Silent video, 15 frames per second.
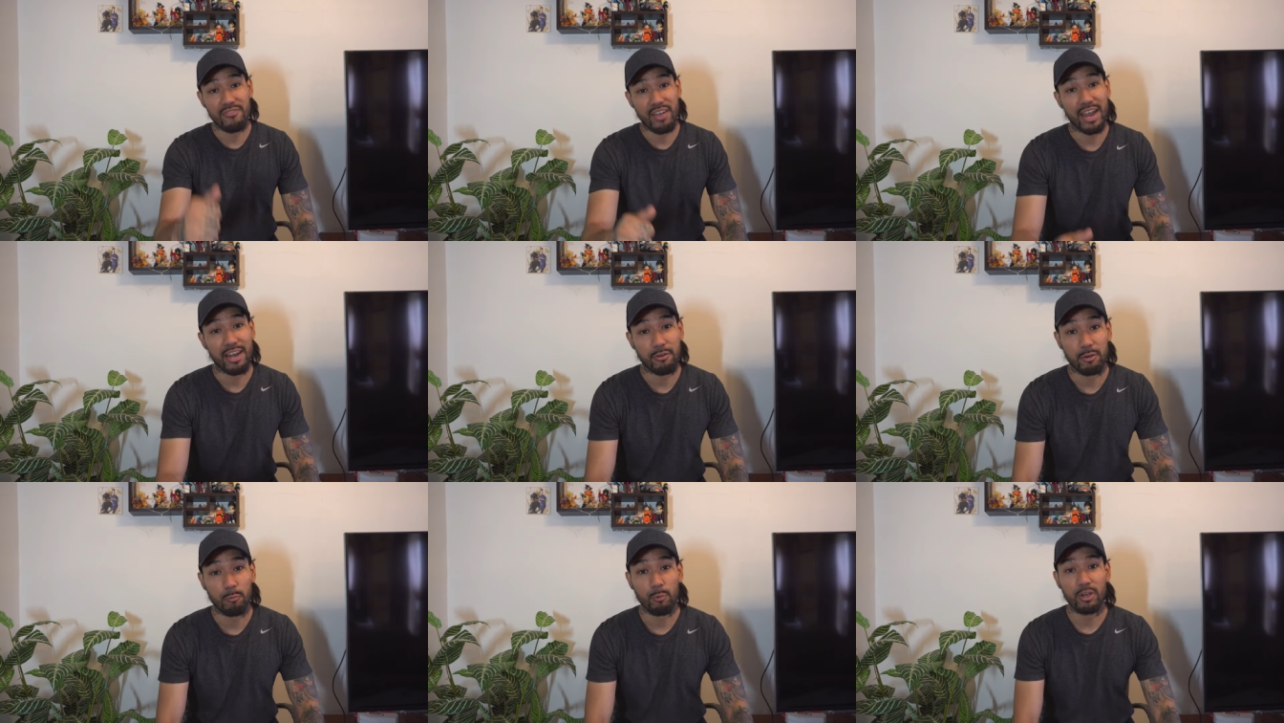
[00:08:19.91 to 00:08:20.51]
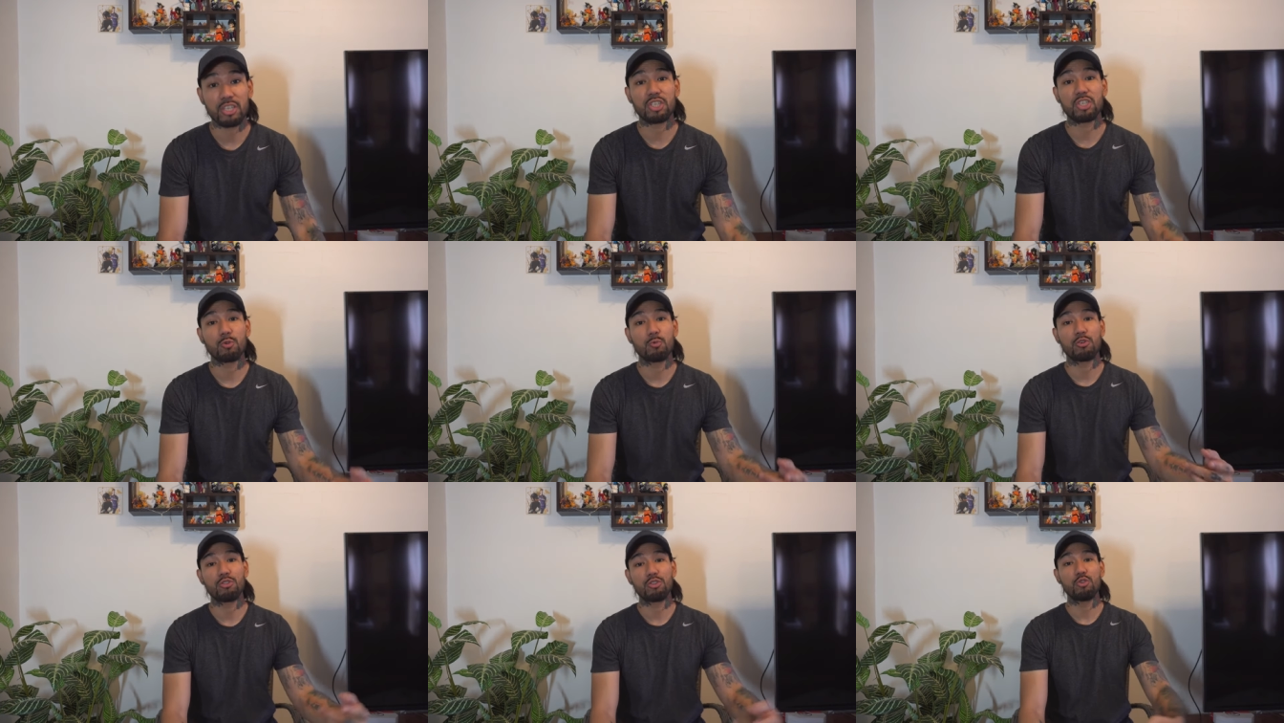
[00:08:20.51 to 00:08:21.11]
Vagrant, which
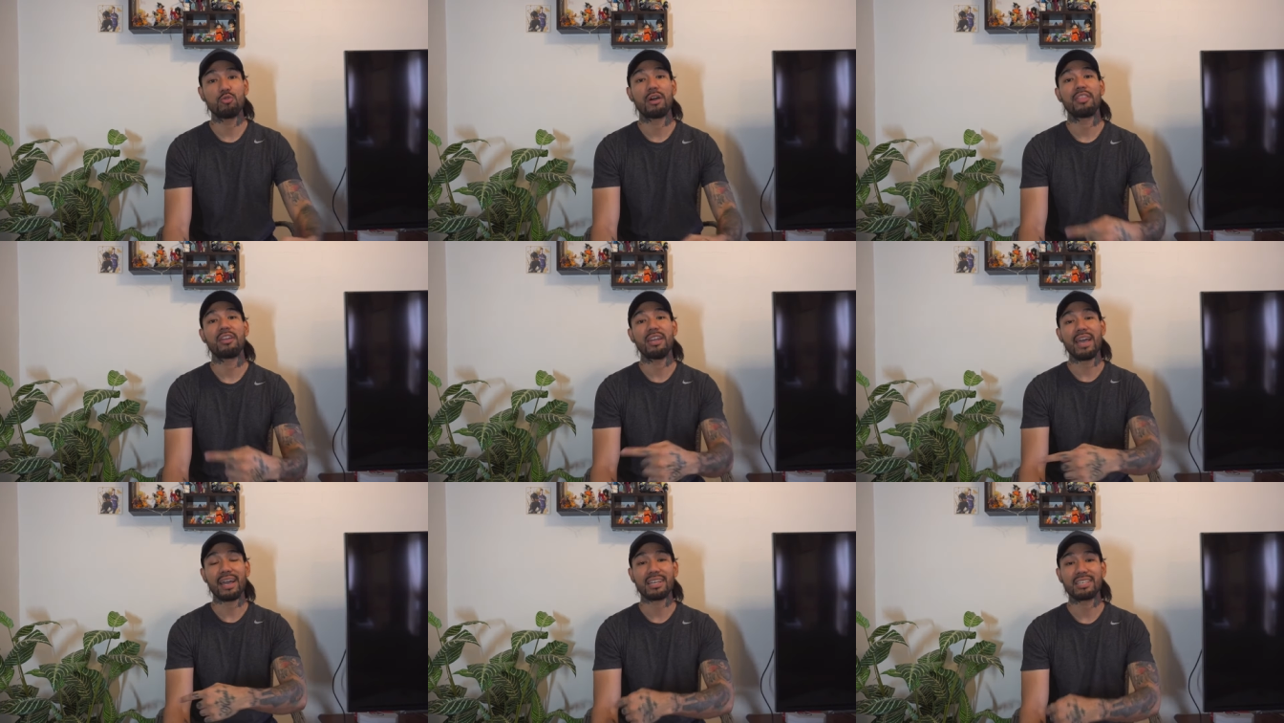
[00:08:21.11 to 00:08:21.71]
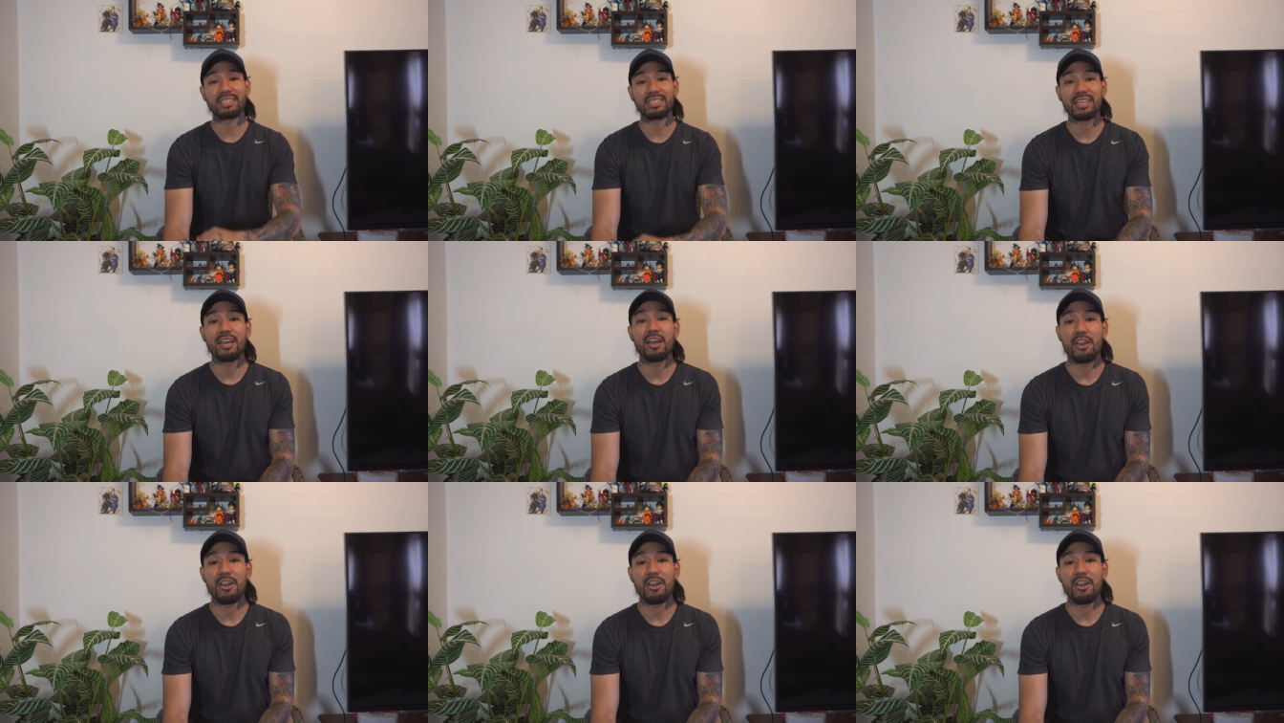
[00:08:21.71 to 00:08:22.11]
we'll do on the next